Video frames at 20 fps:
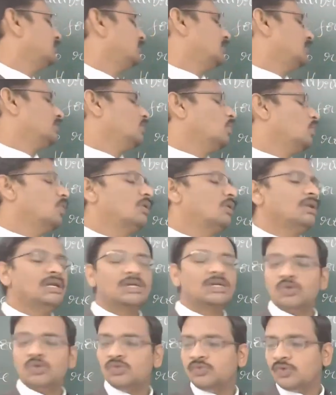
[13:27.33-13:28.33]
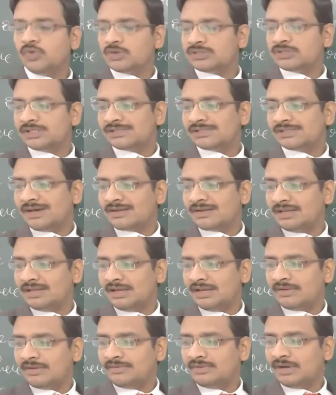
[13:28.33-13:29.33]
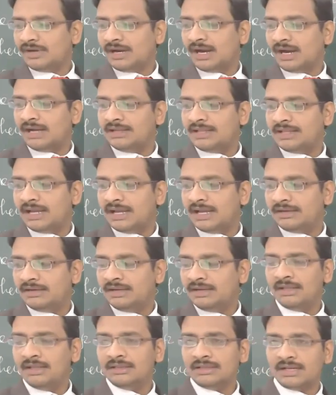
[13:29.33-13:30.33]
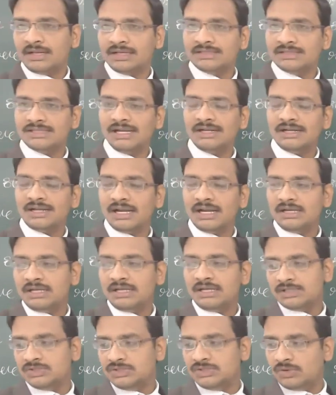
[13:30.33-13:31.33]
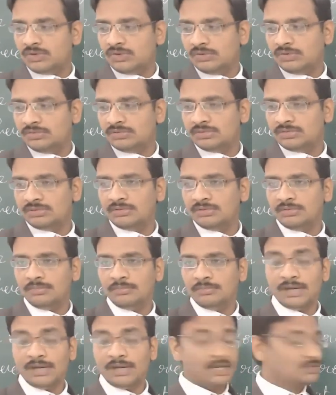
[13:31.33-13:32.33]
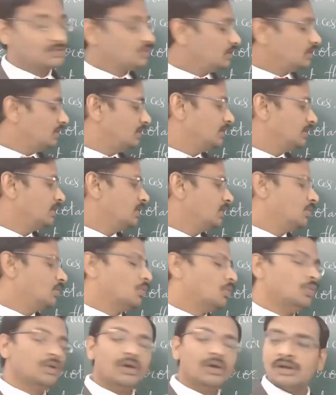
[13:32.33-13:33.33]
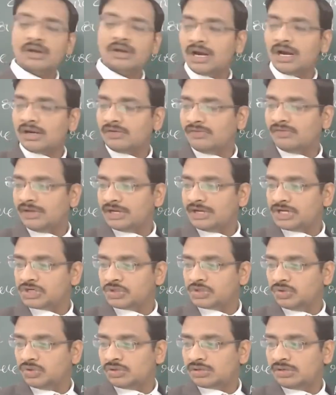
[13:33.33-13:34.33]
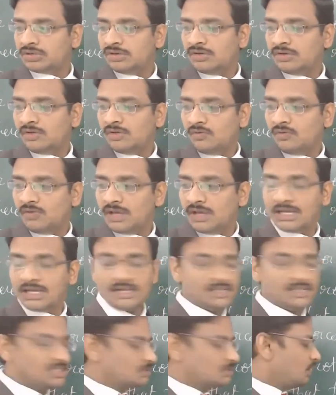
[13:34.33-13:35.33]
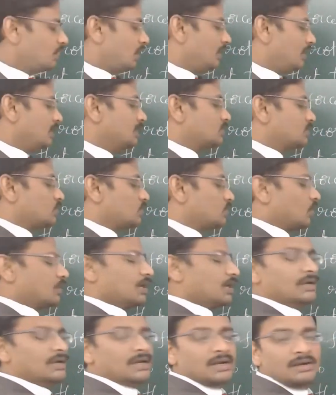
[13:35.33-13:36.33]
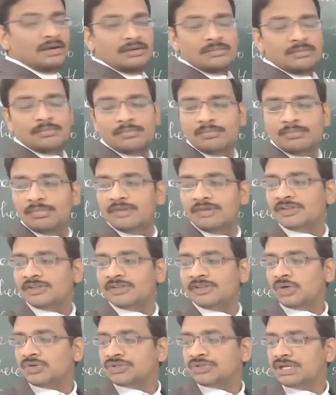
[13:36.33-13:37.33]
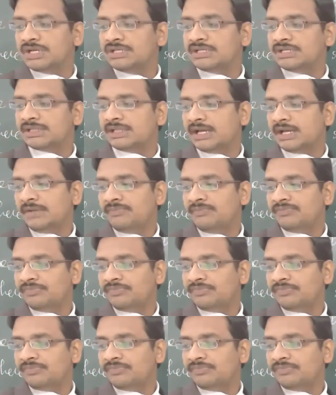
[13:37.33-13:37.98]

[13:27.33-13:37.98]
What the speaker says: only two forces are there and then the resultant is 0. But actually we are not very sure whether this body is rotated without changing the